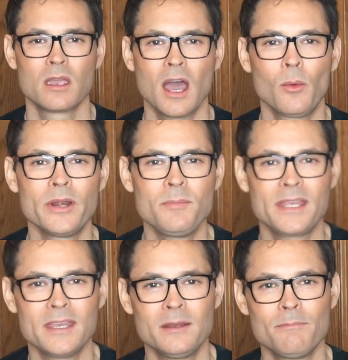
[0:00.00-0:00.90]
I want to
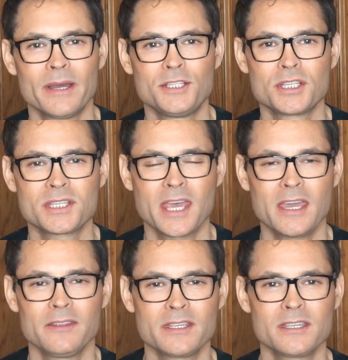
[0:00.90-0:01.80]
begin by just
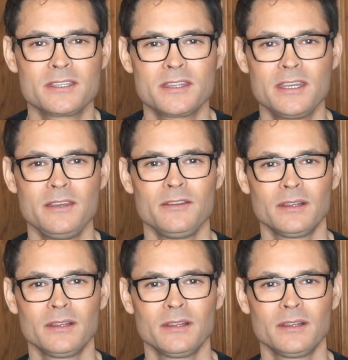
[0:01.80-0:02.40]
saying this is the